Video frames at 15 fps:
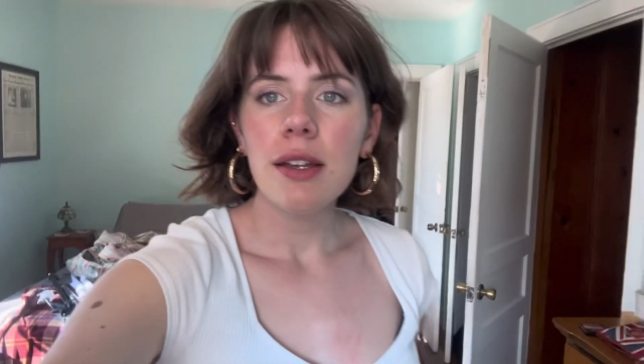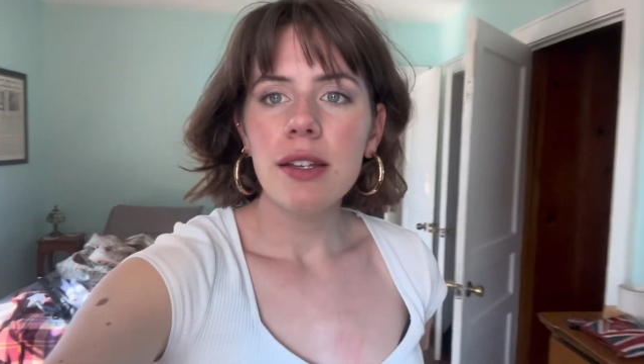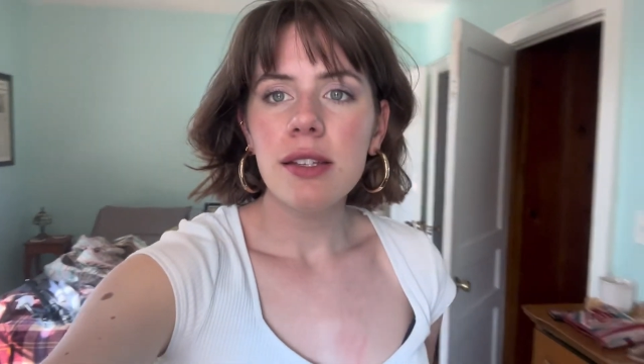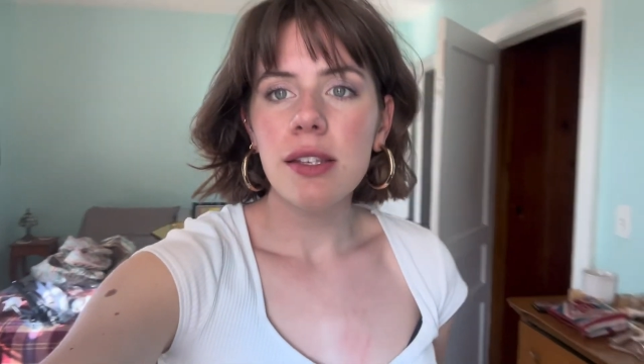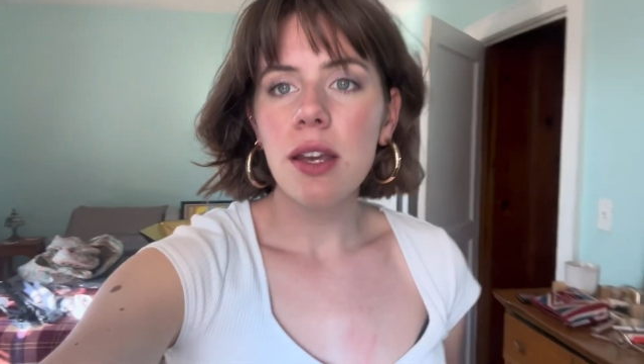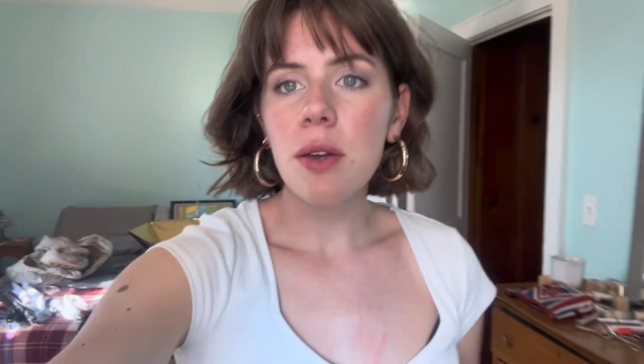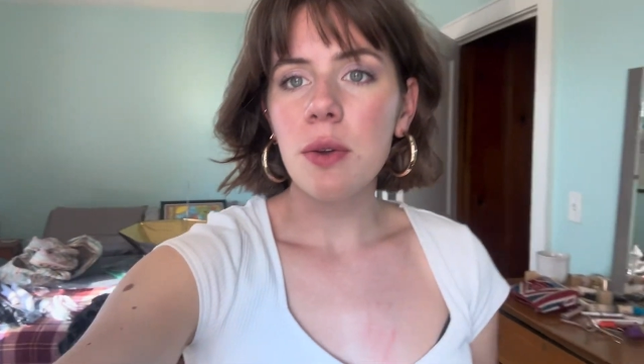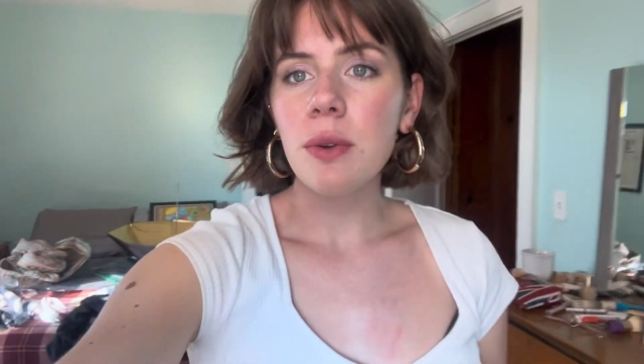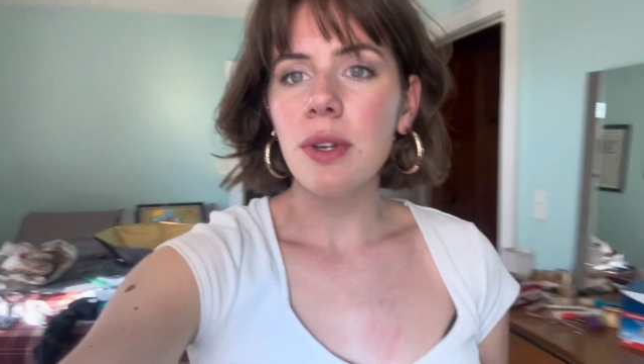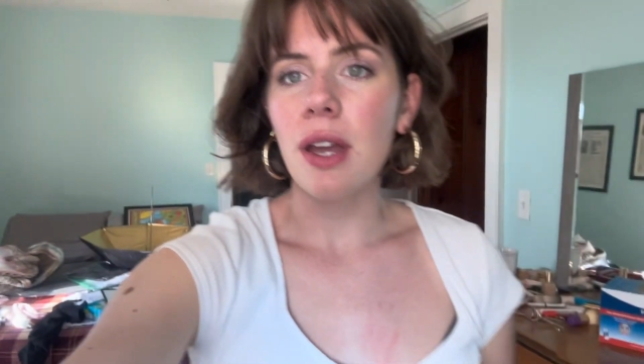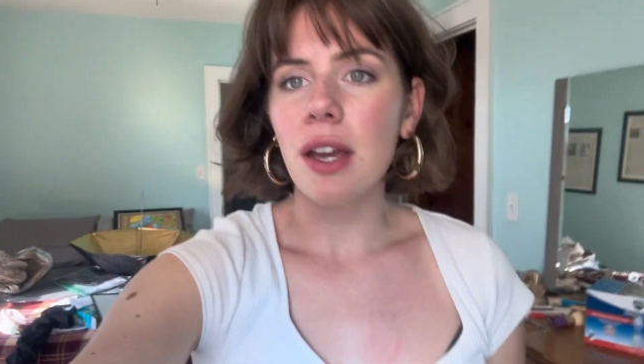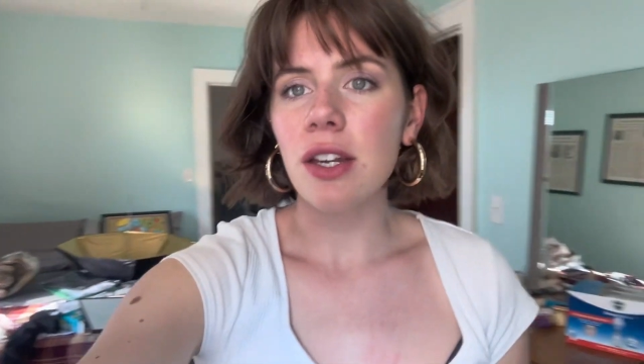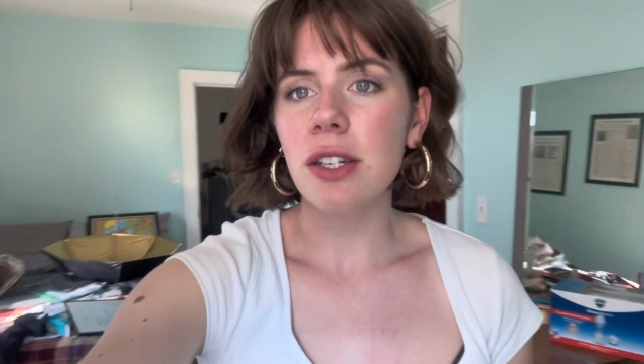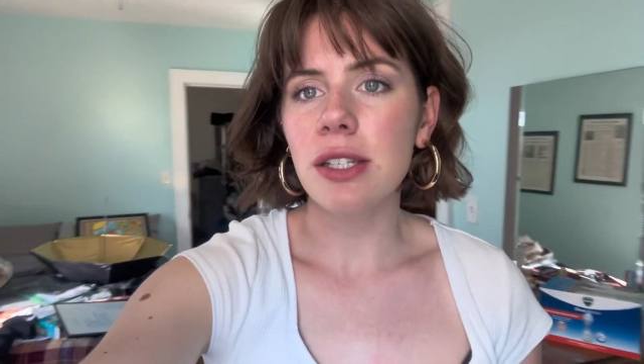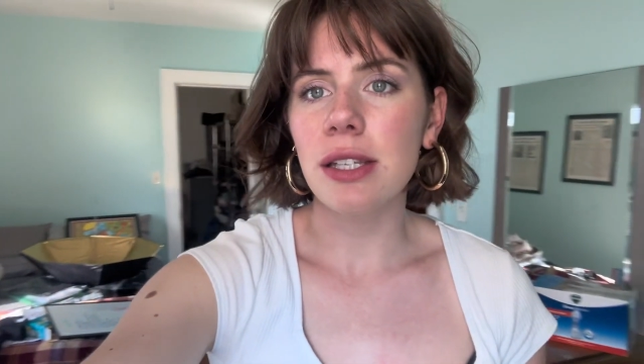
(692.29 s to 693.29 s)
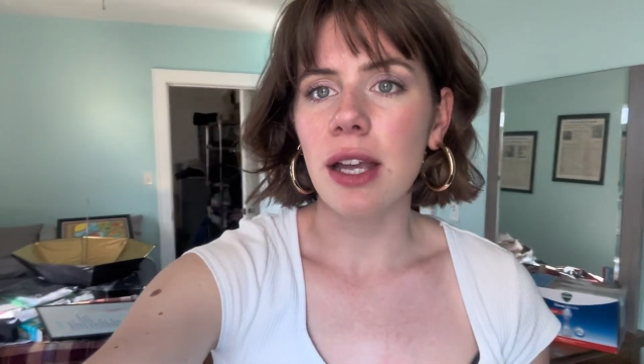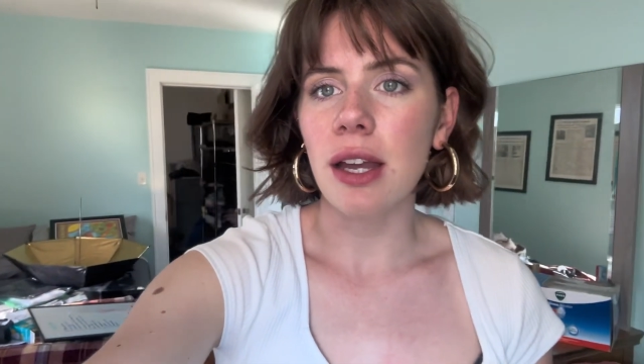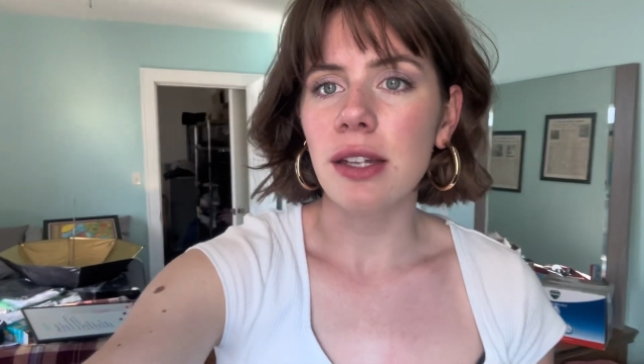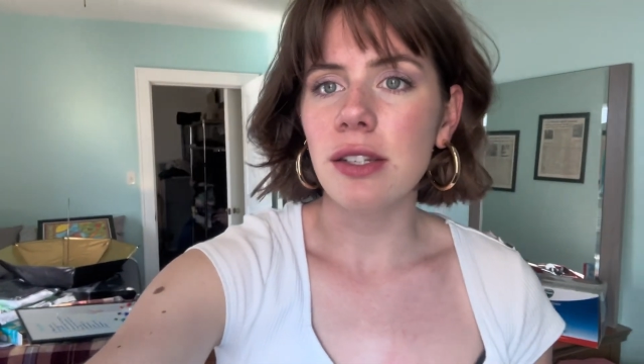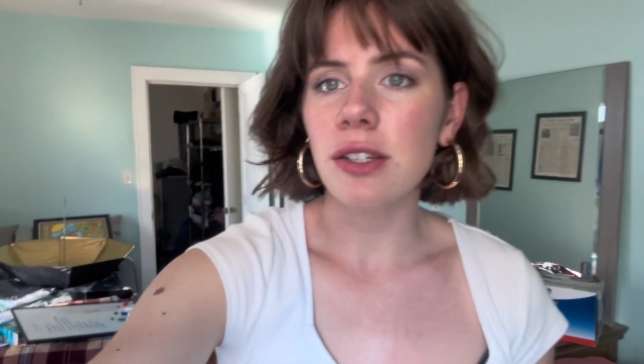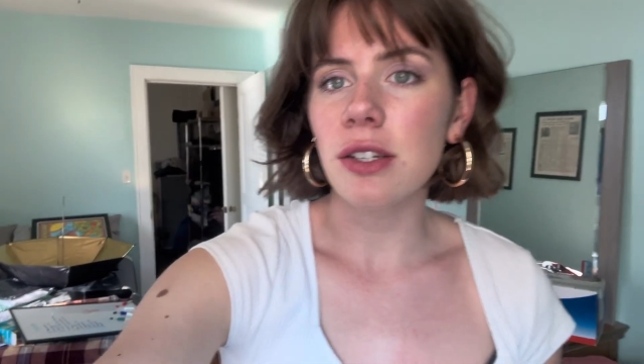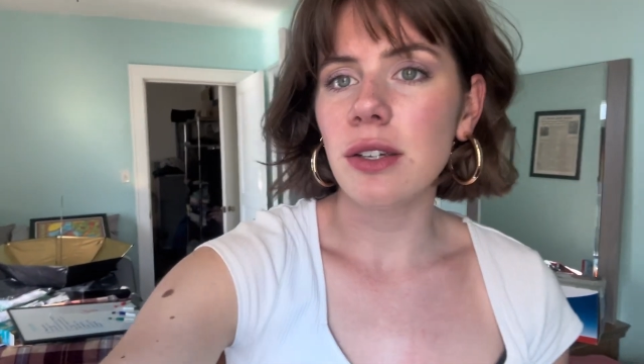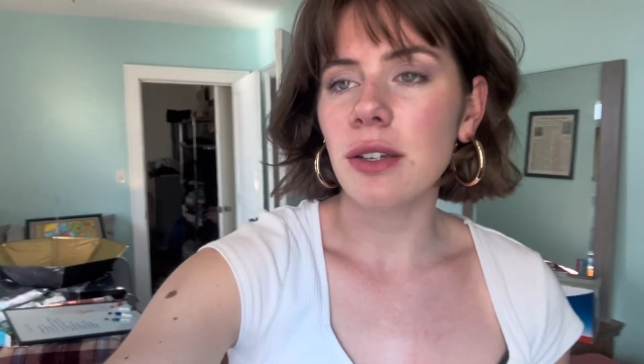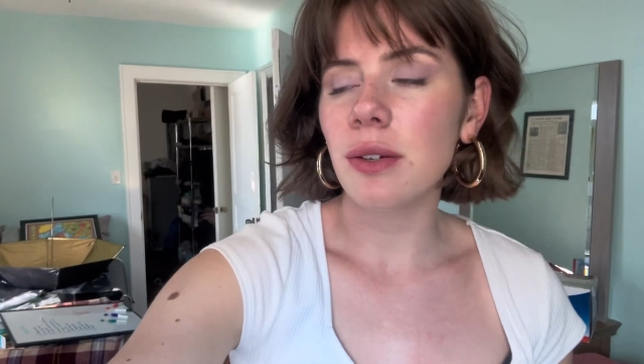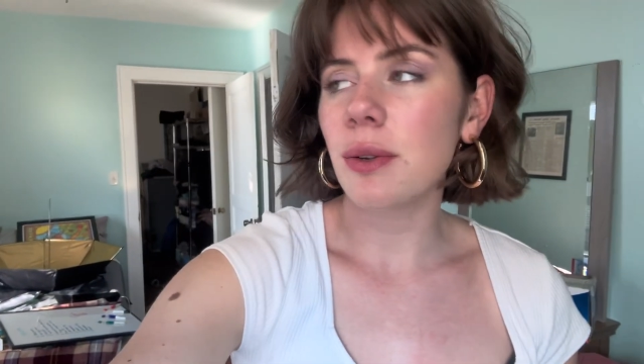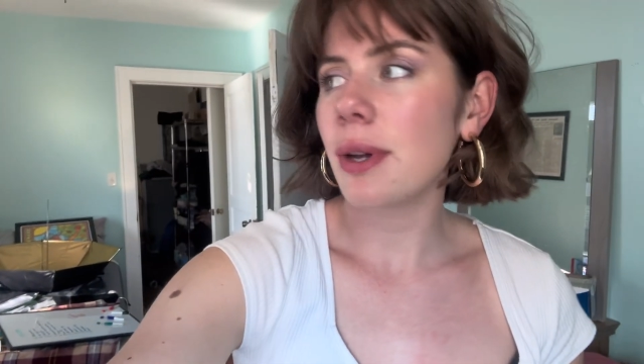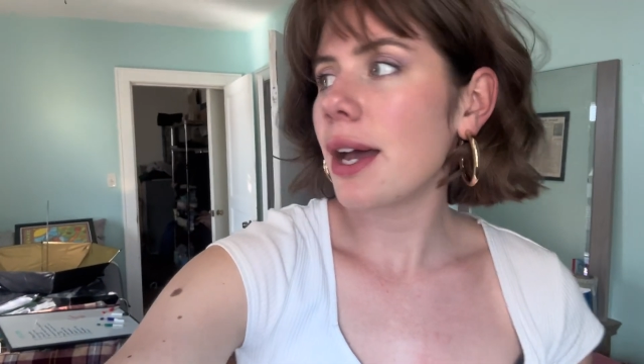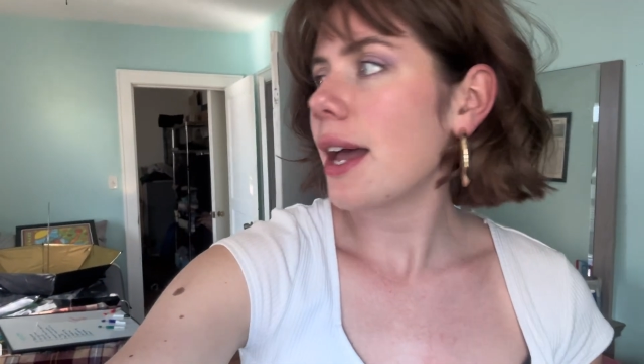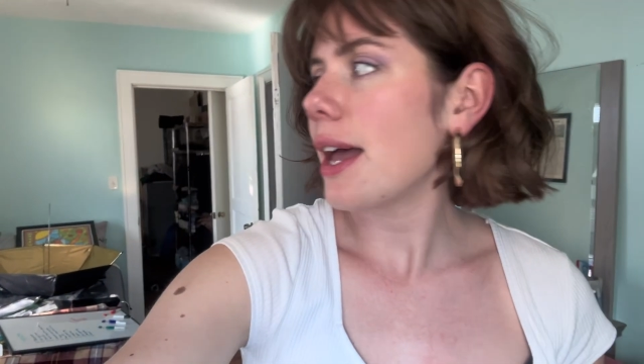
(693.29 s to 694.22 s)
So now I just got to